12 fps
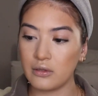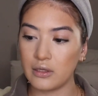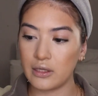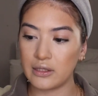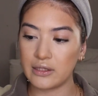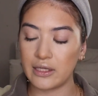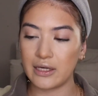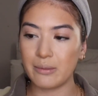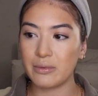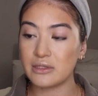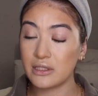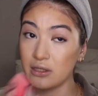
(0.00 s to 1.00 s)
And then I'm
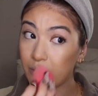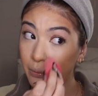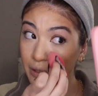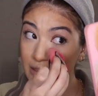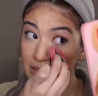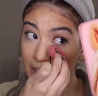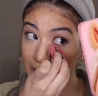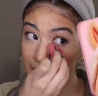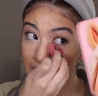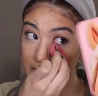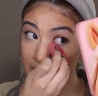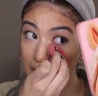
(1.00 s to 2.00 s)
using the One
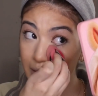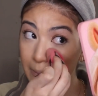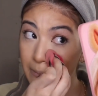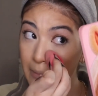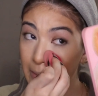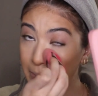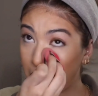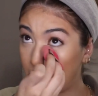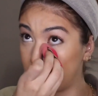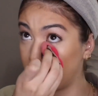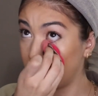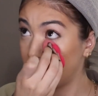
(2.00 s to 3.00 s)
Size
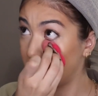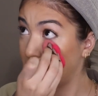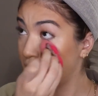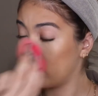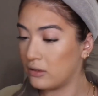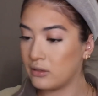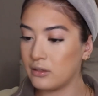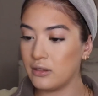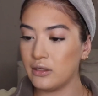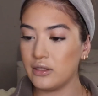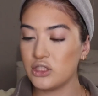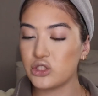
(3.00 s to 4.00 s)
powder,
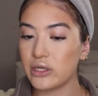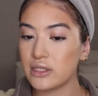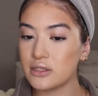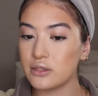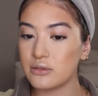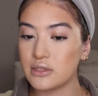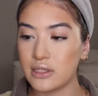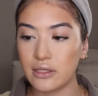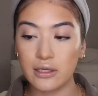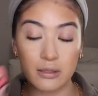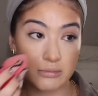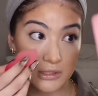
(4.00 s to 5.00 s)
translucent,
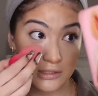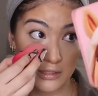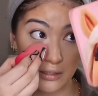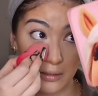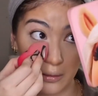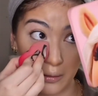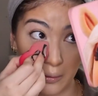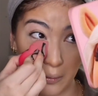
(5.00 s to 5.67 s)
and I'm just gonna